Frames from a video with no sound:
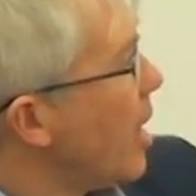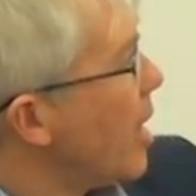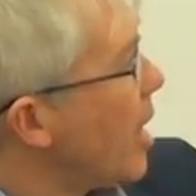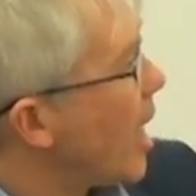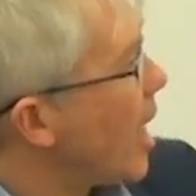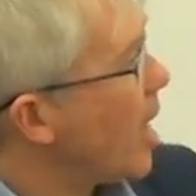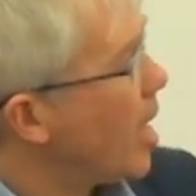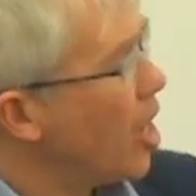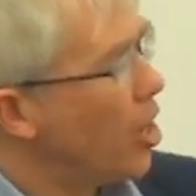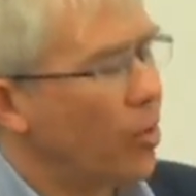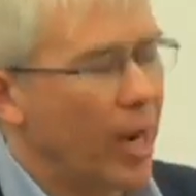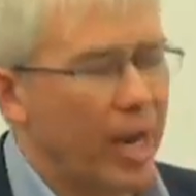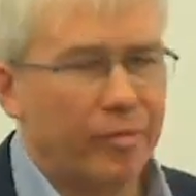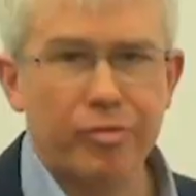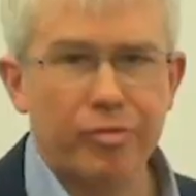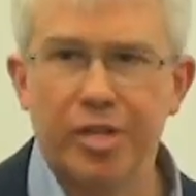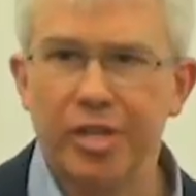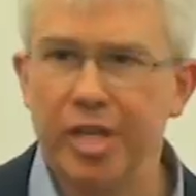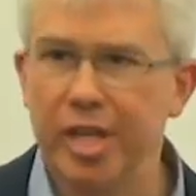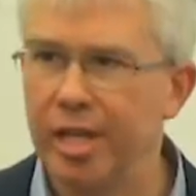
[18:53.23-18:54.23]
how
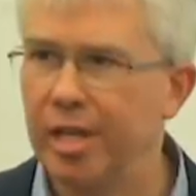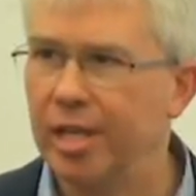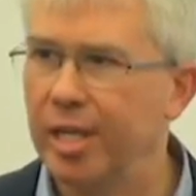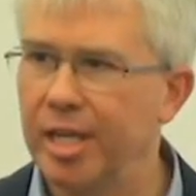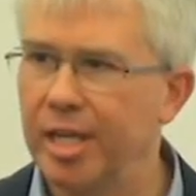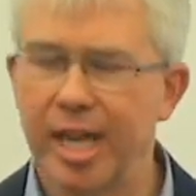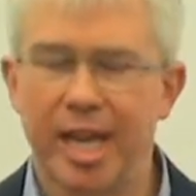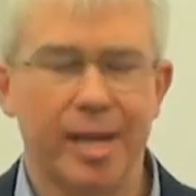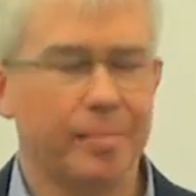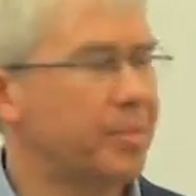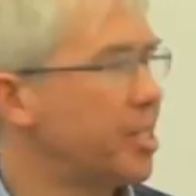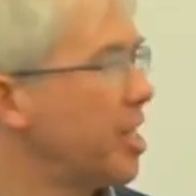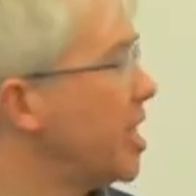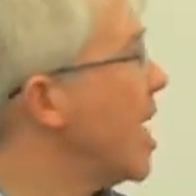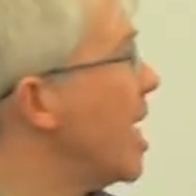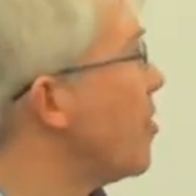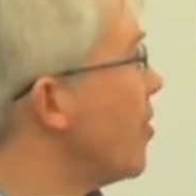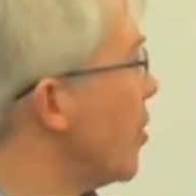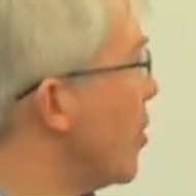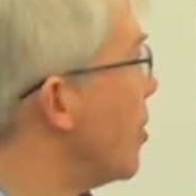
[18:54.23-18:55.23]
everything came
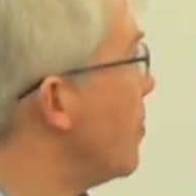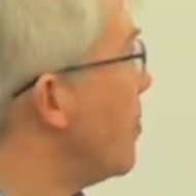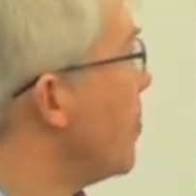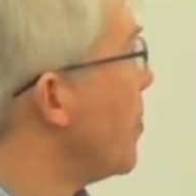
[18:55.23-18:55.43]
together,